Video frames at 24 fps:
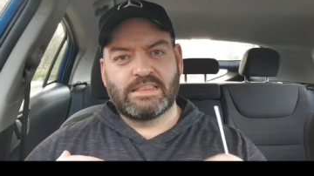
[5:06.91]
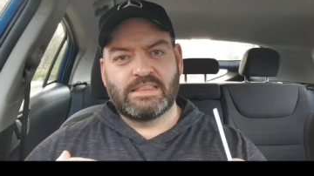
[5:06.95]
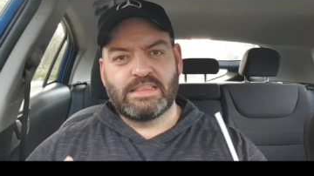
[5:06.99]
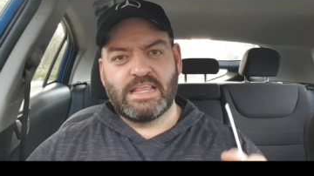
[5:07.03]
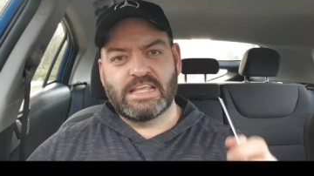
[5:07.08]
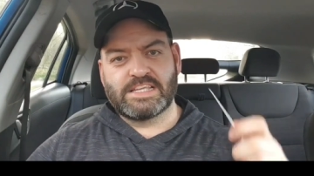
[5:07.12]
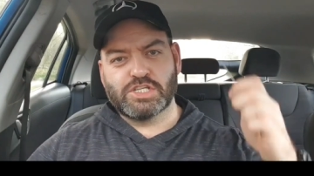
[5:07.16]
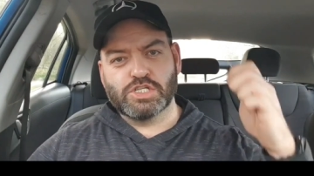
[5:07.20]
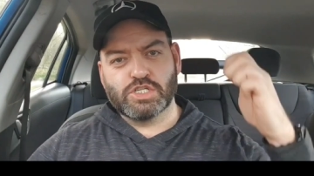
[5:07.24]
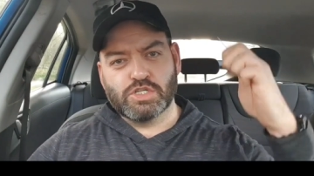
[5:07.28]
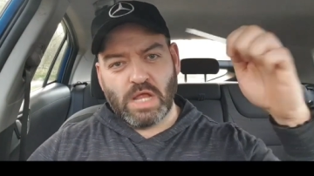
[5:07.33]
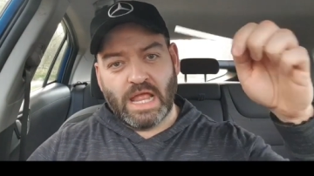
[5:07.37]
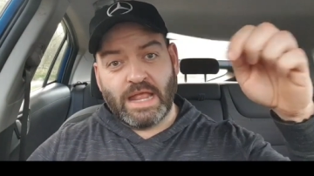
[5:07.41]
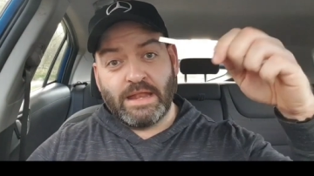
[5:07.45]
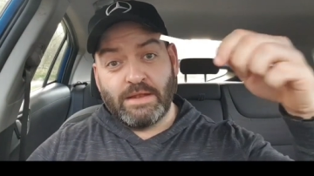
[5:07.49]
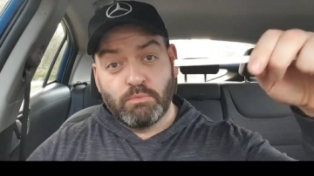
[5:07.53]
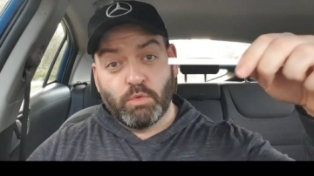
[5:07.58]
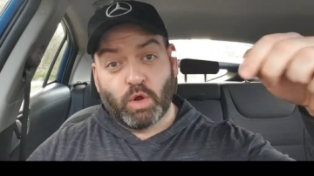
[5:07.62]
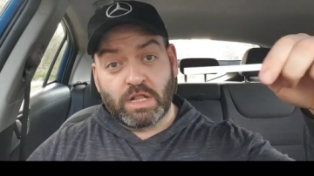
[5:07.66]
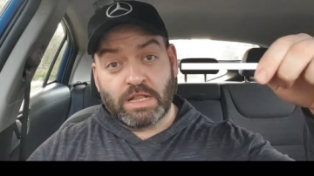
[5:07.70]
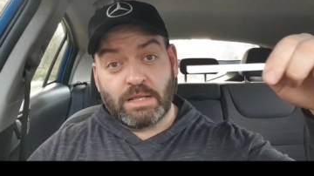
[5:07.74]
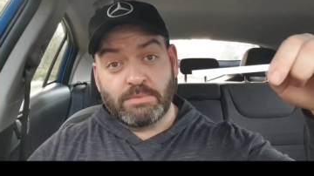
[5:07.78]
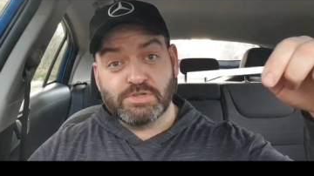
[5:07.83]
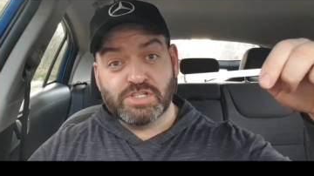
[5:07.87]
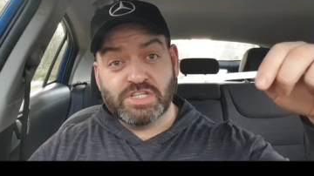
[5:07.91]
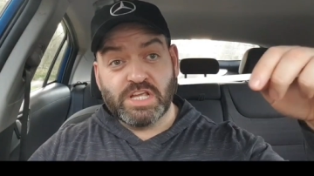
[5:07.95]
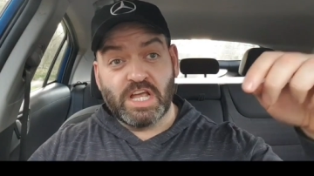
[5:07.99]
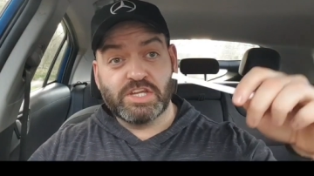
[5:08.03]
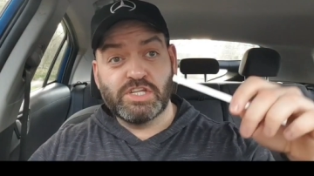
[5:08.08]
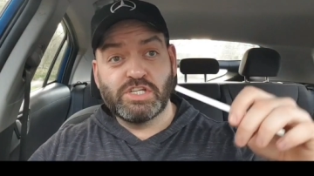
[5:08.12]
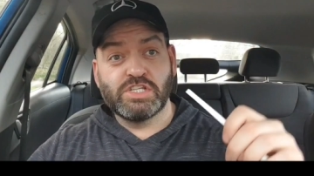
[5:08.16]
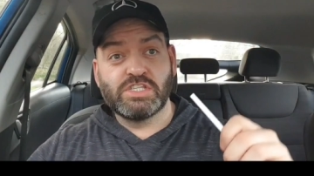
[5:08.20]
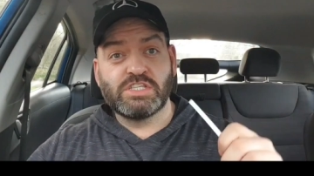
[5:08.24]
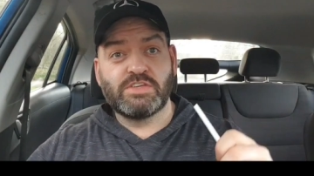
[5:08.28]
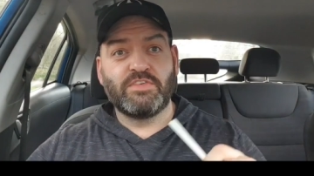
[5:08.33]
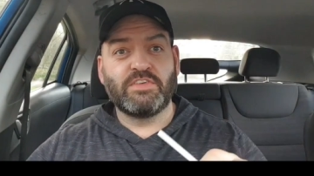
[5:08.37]
This is in one of them
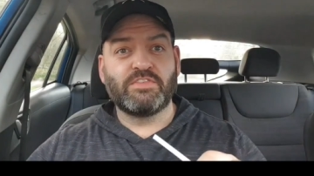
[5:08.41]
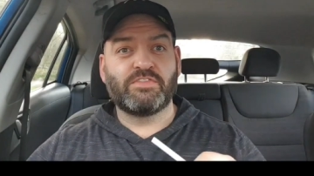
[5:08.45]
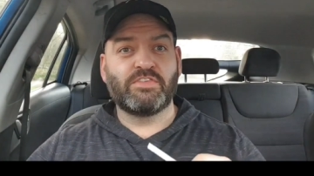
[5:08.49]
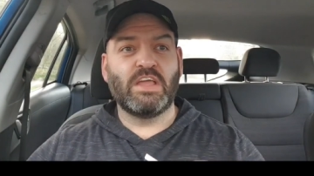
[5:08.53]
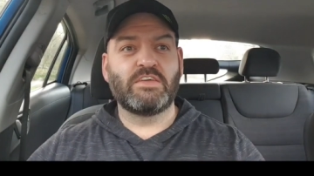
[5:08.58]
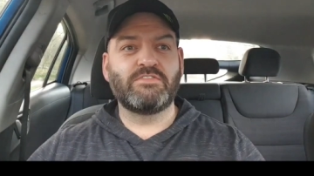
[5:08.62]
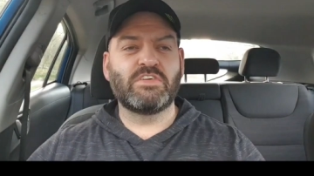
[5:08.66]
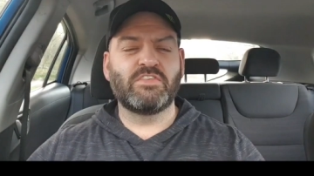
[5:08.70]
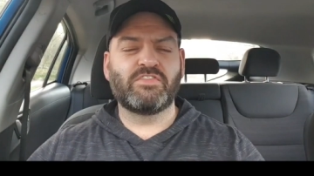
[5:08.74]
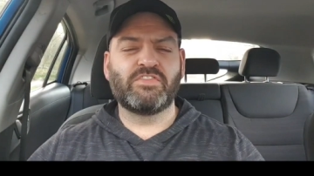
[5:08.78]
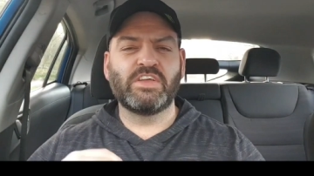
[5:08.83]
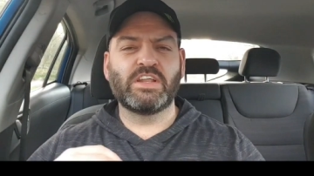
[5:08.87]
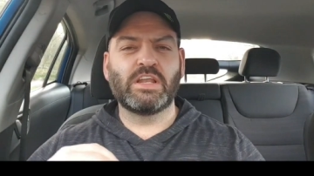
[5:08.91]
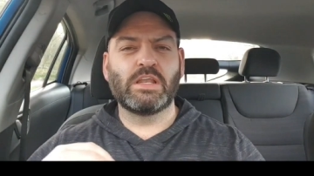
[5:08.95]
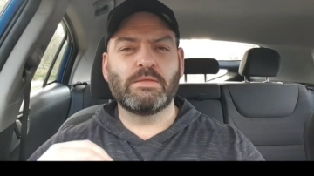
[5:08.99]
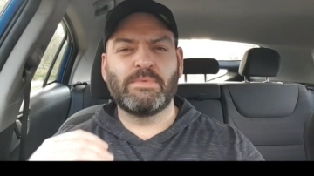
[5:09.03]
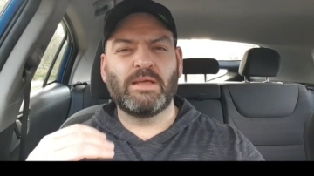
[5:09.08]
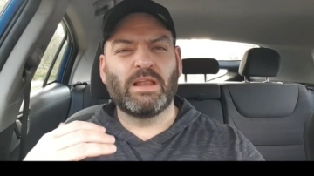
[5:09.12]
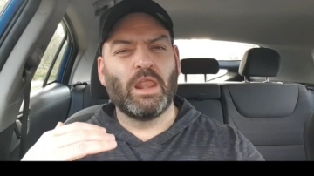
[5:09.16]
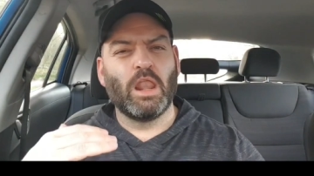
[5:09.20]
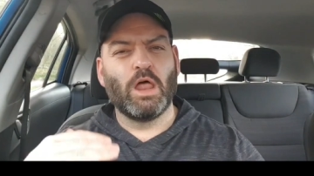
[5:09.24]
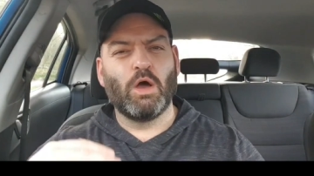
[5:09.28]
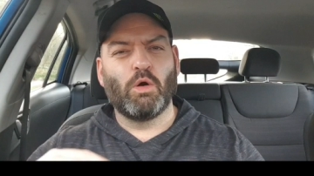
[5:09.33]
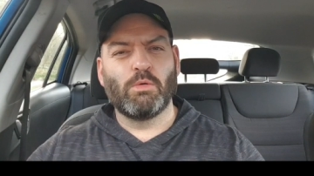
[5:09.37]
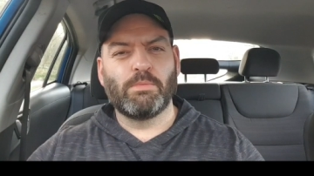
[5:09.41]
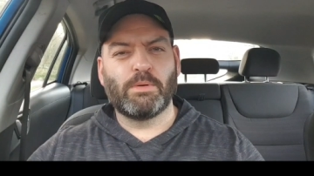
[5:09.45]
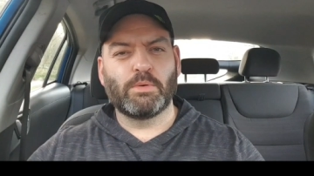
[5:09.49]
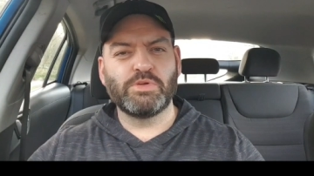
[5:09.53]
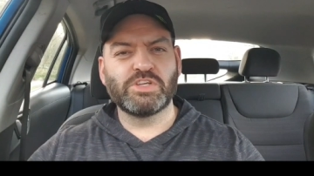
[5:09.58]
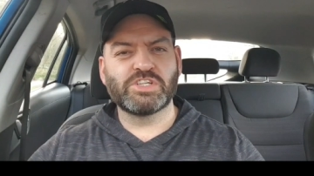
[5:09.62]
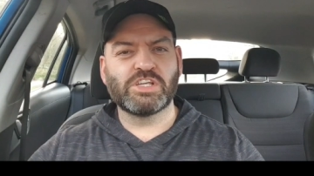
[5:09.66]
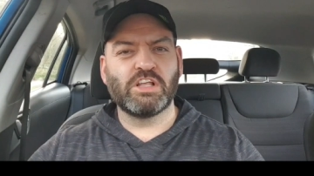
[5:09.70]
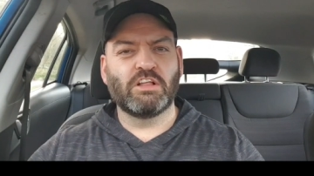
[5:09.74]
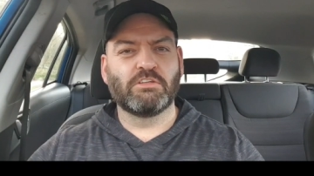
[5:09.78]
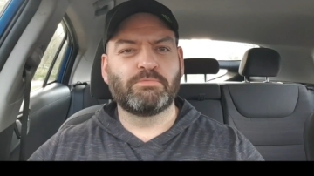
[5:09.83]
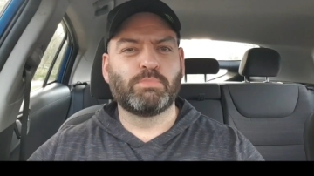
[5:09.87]
sections. If you if you're feeling a bit low about
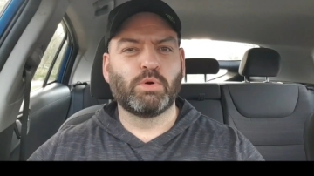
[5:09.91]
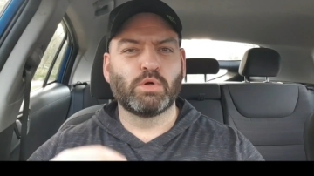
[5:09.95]
yourself,